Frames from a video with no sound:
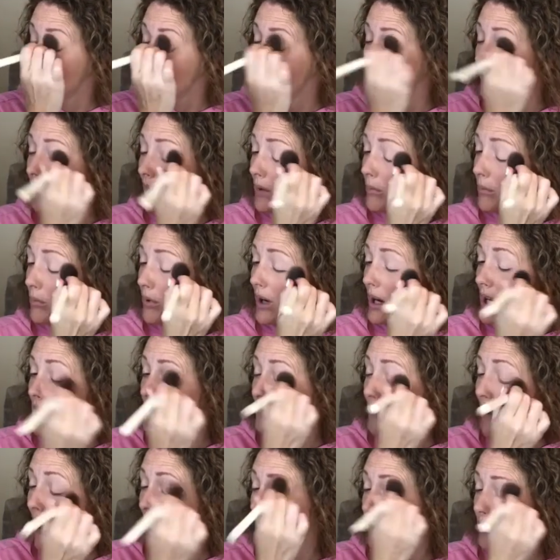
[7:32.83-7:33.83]
of our pressed
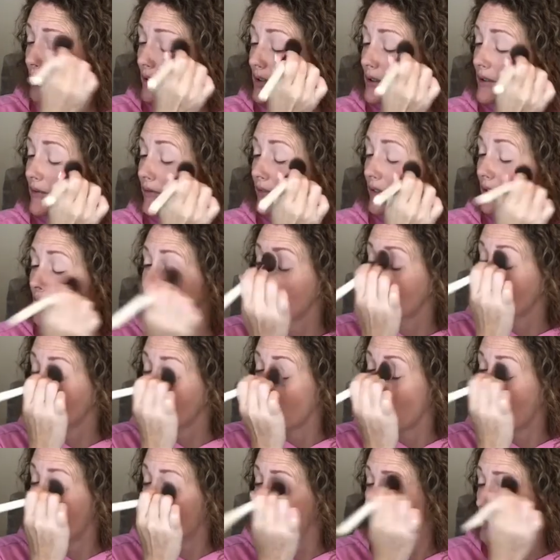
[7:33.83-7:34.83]
powders for your
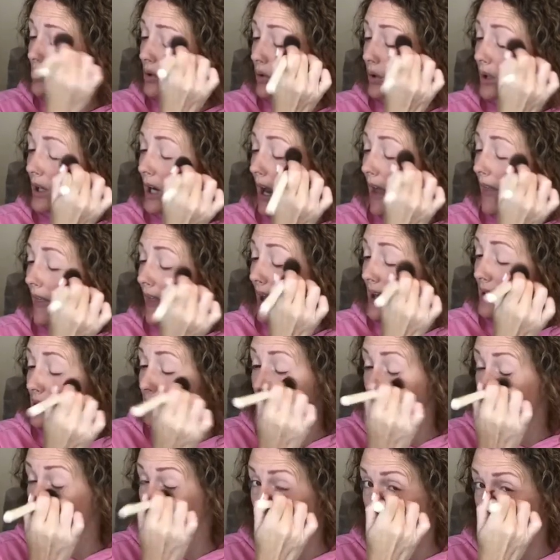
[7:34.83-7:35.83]
contour, and that's what
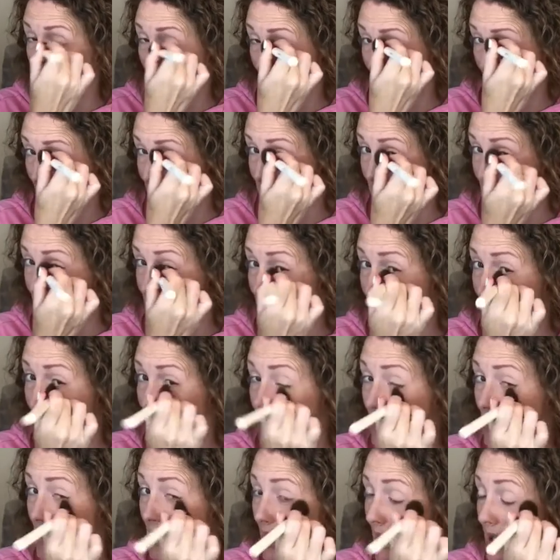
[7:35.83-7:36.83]
I'm going to actually do
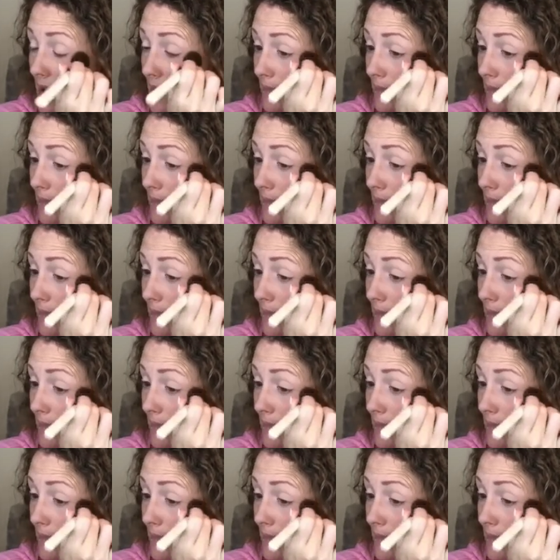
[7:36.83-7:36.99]
today.